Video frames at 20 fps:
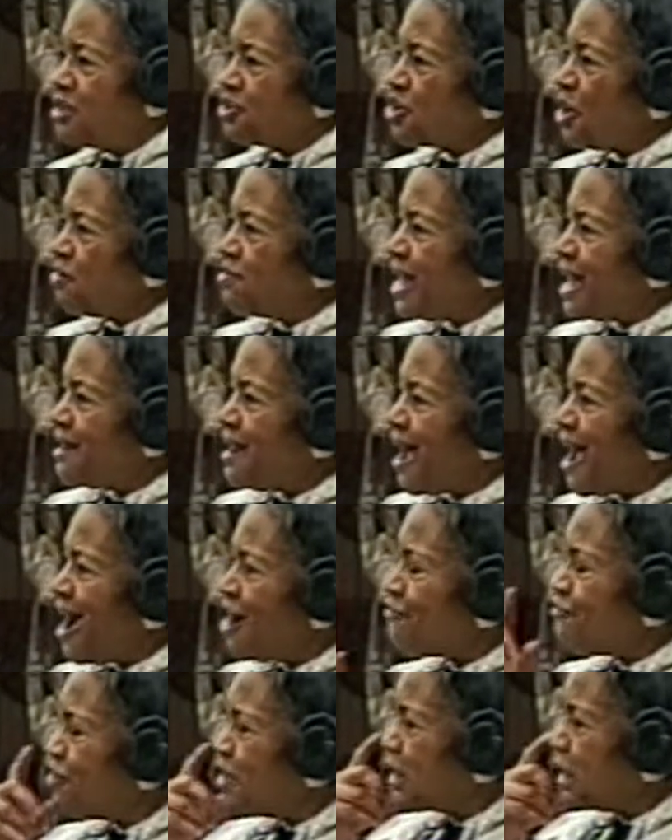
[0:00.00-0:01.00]
So that
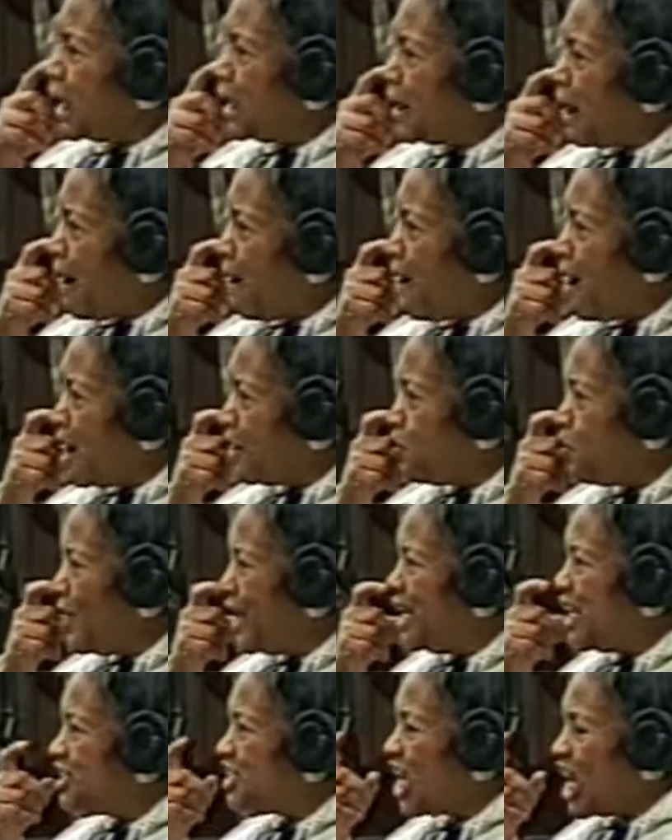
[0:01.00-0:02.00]
African art,
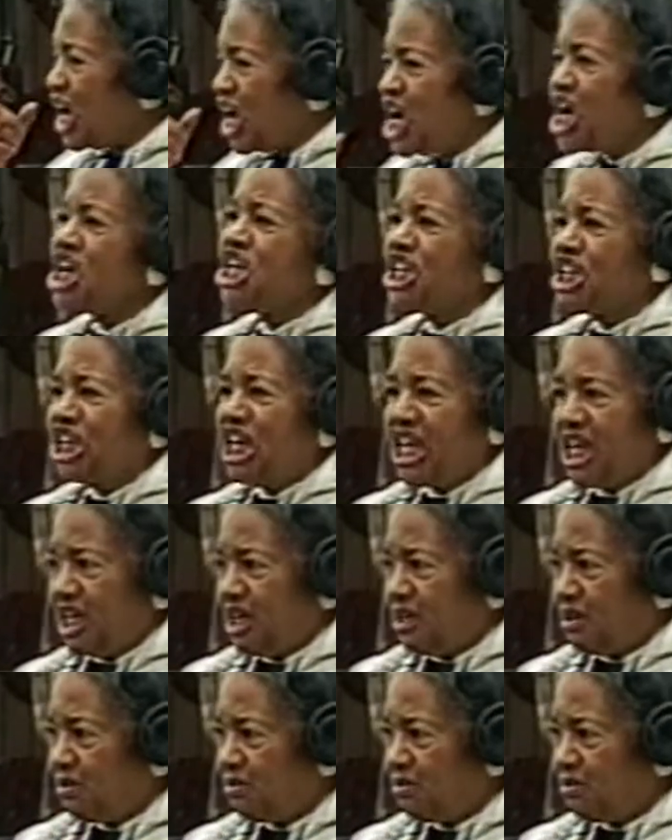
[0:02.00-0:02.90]
when it's ugly,